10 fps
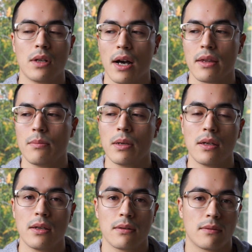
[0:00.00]
would either
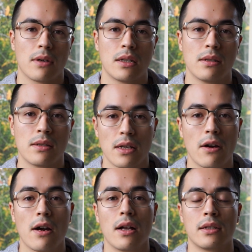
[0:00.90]
be rendered
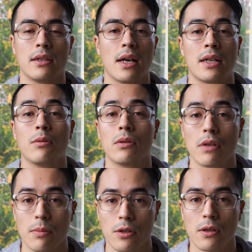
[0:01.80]
sterile and unable to
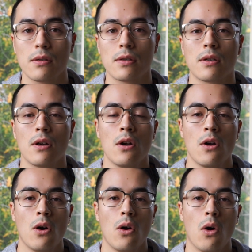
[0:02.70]
reproduce,
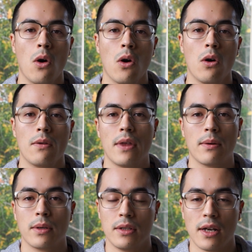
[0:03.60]
or they
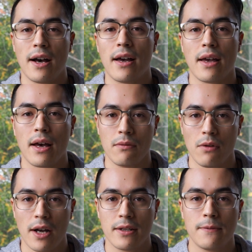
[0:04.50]
would die
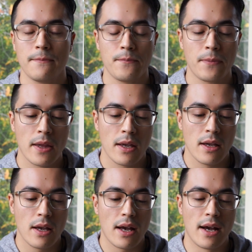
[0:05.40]
outright.
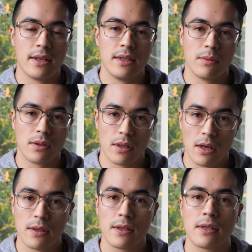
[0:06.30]
And it was
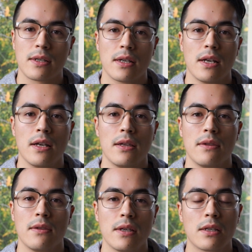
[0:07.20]
noticed
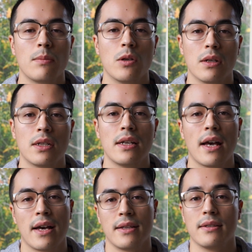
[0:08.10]
in this community
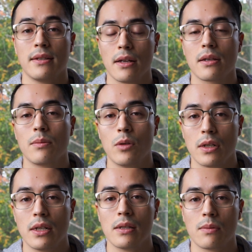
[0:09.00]
and in other
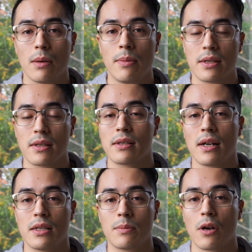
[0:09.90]
communities where
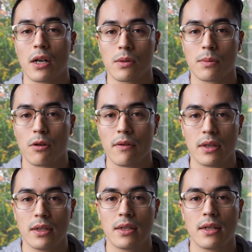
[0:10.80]
pesticide spraying was
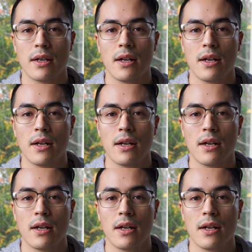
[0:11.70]
prevalent